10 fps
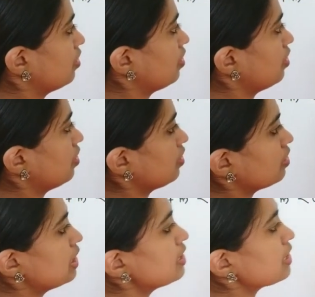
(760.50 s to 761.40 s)
this
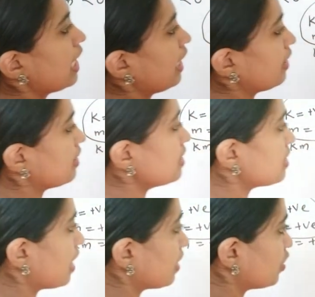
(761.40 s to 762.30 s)
and this are the
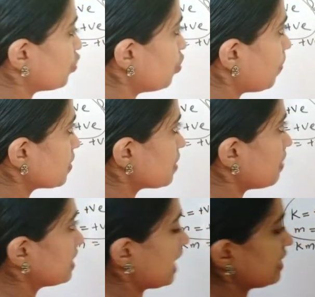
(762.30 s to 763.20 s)
two possible
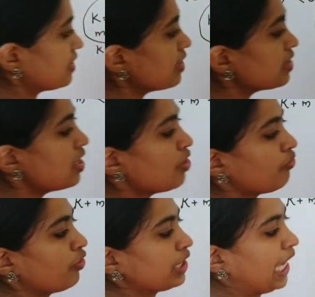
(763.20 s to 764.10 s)
chances for
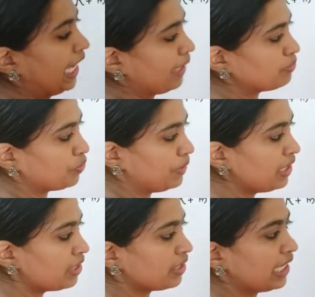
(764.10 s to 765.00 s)
km to be
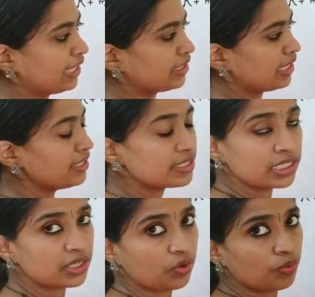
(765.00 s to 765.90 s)
greater than 0.
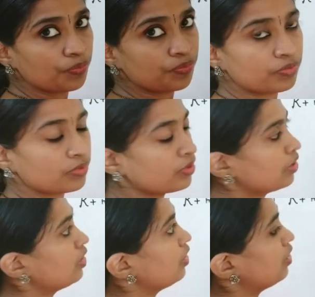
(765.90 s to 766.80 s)

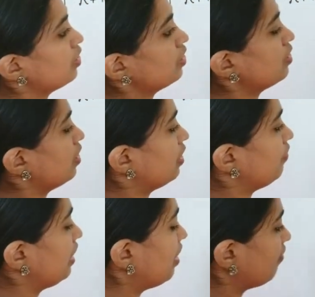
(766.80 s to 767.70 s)
And
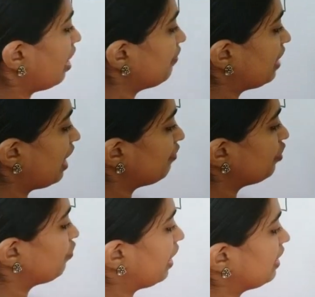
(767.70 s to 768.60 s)
what we have to find
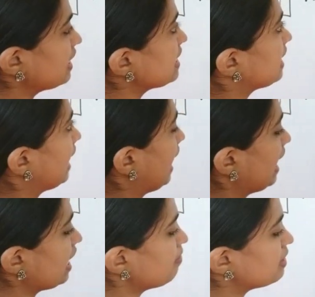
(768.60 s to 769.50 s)
is km
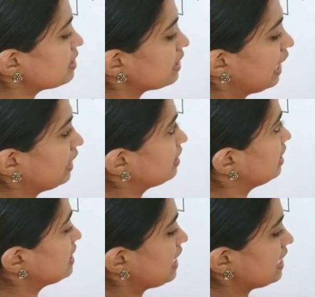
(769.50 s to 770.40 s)
is less
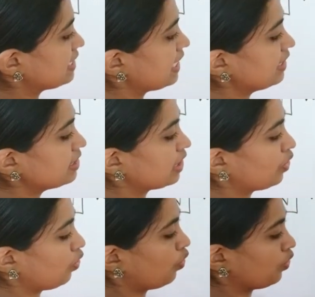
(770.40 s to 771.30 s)
than 0 or
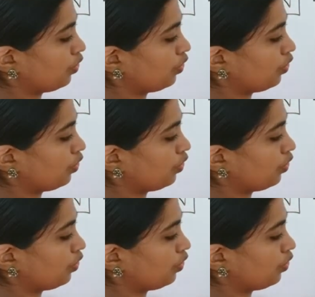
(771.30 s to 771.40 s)
not.